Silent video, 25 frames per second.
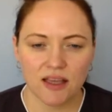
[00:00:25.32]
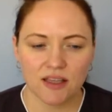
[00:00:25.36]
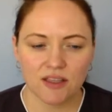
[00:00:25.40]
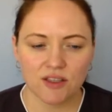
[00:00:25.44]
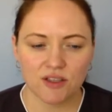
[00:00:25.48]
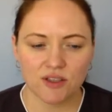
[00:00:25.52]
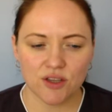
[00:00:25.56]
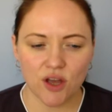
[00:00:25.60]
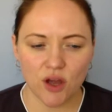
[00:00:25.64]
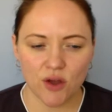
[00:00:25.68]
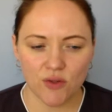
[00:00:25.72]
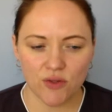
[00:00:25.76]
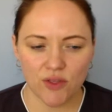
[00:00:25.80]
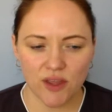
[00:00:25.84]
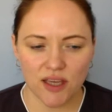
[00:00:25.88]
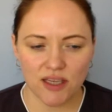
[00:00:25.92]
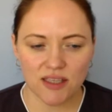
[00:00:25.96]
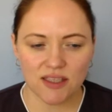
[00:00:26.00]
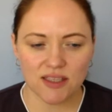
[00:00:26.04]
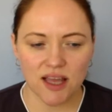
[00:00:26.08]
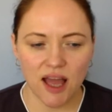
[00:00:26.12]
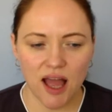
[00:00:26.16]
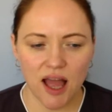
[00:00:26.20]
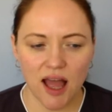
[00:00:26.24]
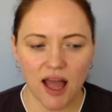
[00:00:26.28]
So
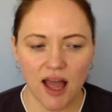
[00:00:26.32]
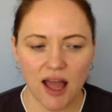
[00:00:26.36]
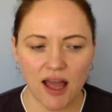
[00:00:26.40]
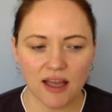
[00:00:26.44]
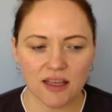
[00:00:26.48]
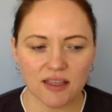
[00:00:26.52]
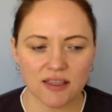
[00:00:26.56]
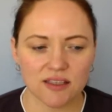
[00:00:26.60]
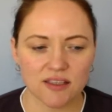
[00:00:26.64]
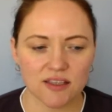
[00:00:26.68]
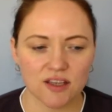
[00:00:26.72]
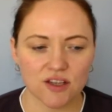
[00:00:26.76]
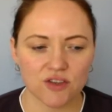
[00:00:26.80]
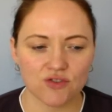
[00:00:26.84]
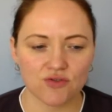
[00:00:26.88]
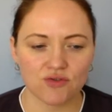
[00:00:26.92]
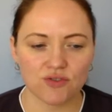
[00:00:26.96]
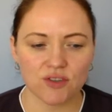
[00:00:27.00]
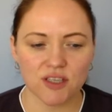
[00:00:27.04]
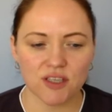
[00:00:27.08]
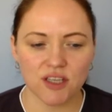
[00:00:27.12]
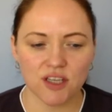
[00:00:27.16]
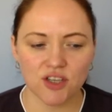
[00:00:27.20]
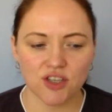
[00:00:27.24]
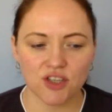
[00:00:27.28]
this has
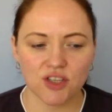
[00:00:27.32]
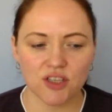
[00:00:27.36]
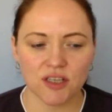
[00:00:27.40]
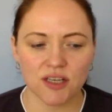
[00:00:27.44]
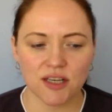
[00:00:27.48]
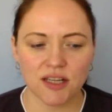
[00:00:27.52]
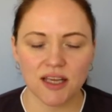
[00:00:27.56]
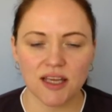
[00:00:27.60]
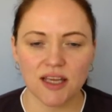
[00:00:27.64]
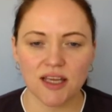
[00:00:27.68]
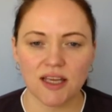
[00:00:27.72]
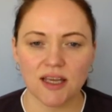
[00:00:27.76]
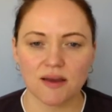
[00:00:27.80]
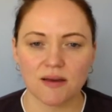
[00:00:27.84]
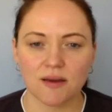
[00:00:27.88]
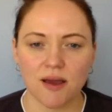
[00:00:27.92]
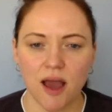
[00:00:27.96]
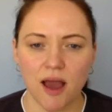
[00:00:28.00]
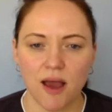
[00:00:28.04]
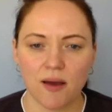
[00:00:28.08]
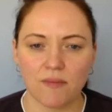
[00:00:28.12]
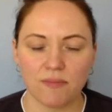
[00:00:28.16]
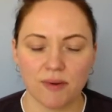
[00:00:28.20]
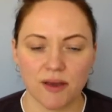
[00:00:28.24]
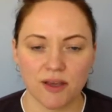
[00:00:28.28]
traditionally
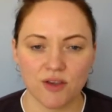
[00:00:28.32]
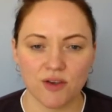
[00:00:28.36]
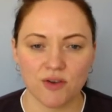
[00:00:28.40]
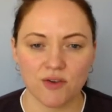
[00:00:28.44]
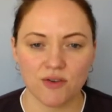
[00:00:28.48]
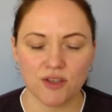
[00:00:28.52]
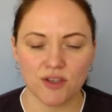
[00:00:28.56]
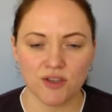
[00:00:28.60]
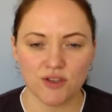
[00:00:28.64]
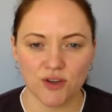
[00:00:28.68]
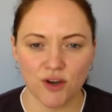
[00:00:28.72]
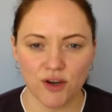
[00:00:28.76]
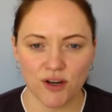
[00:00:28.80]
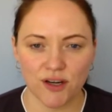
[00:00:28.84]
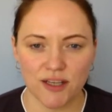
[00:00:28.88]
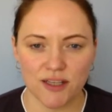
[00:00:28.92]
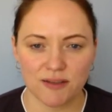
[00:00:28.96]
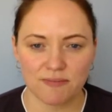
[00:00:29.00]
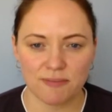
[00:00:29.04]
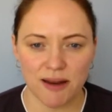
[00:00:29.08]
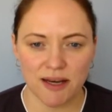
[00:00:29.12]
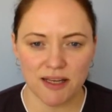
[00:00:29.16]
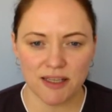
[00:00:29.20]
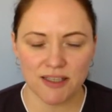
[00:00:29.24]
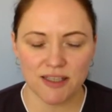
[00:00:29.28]
been used in
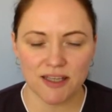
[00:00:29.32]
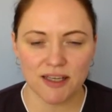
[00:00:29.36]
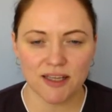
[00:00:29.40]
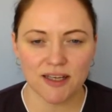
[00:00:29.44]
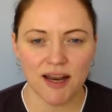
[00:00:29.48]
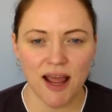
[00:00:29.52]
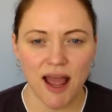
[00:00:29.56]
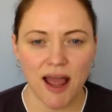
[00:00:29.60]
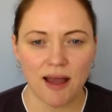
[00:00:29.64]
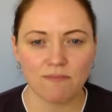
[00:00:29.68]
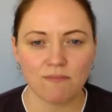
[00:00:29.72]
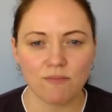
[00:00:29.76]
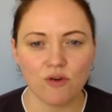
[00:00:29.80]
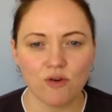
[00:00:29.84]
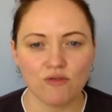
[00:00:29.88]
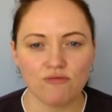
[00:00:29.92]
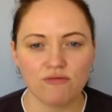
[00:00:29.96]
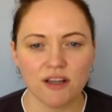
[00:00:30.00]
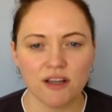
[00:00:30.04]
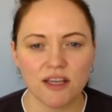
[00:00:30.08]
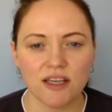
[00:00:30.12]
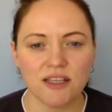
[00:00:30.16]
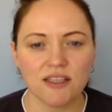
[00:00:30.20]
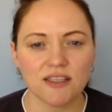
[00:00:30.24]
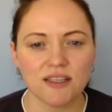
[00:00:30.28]
Chinese medicine, and more
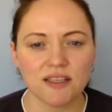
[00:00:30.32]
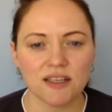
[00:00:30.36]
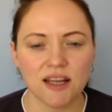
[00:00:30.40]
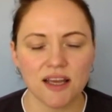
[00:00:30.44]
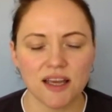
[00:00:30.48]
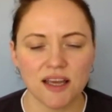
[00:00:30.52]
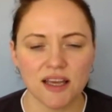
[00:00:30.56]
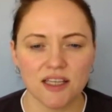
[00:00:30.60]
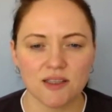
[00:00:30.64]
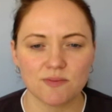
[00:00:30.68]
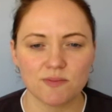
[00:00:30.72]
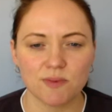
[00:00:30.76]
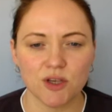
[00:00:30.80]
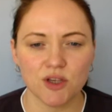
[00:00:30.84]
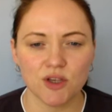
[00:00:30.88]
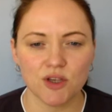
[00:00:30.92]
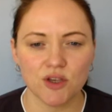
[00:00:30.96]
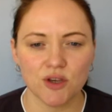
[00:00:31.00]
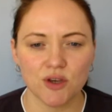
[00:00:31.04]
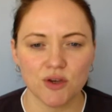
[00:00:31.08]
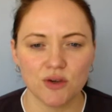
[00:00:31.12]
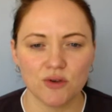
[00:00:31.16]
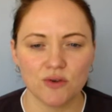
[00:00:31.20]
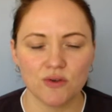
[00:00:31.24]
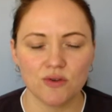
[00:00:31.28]
recently it's been
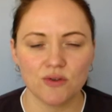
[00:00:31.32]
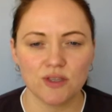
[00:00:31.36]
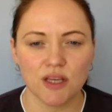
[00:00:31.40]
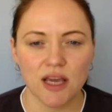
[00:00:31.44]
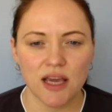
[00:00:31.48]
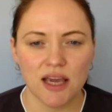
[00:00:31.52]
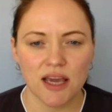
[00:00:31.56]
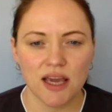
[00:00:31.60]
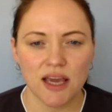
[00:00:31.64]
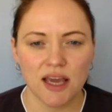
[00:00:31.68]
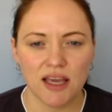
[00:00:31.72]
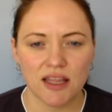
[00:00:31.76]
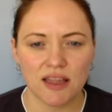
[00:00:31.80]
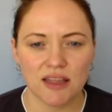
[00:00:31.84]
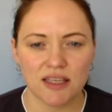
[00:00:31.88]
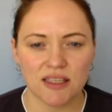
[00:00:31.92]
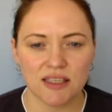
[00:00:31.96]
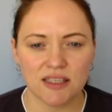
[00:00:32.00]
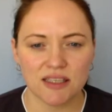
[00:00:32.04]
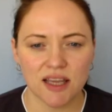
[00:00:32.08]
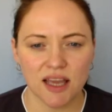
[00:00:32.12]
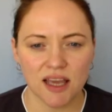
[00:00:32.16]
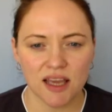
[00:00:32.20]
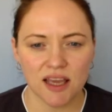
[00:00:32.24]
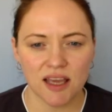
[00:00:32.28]
used in the
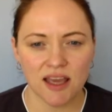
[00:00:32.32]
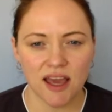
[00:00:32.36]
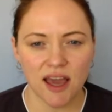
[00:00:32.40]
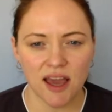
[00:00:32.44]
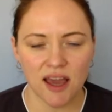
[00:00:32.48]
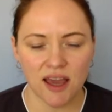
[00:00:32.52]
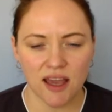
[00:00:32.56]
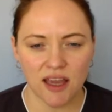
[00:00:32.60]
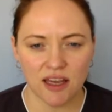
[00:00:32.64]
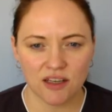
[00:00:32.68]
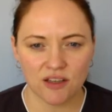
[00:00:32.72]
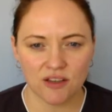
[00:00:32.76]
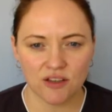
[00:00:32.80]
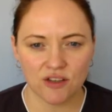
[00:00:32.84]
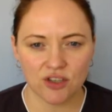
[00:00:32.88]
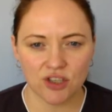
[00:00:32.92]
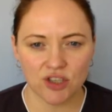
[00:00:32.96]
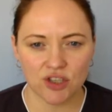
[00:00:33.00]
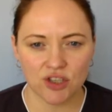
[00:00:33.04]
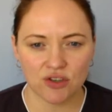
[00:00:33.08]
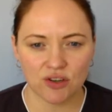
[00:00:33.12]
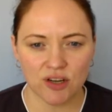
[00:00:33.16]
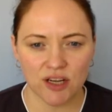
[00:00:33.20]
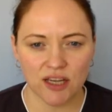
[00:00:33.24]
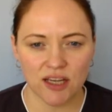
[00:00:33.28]
skincare
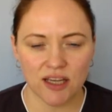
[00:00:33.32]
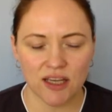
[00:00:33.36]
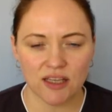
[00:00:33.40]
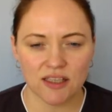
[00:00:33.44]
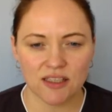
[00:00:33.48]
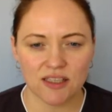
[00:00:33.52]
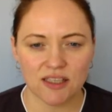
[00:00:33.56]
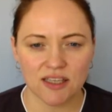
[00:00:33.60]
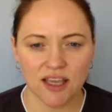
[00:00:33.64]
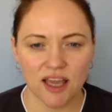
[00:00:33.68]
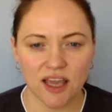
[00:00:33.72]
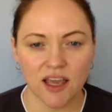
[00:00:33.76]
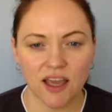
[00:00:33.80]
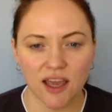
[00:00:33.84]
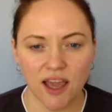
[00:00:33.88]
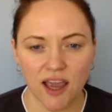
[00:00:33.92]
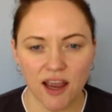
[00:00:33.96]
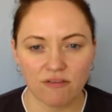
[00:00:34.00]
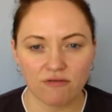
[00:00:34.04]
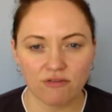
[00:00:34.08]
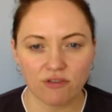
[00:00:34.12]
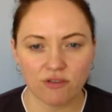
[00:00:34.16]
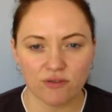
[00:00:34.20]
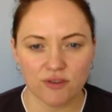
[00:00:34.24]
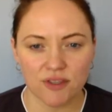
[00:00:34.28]
industry and
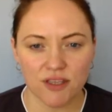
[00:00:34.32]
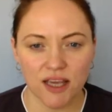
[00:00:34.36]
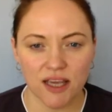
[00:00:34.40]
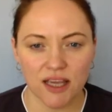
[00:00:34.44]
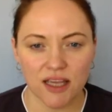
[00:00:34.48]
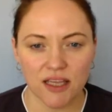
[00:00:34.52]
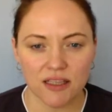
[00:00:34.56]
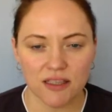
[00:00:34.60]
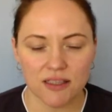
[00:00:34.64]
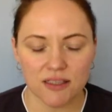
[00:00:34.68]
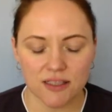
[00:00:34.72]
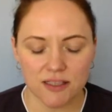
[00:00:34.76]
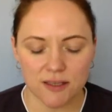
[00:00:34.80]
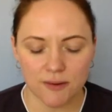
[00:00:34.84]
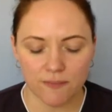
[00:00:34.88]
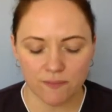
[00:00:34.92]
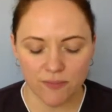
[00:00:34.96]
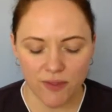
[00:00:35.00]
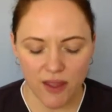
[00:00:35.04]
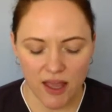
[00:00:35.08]
skincare routines.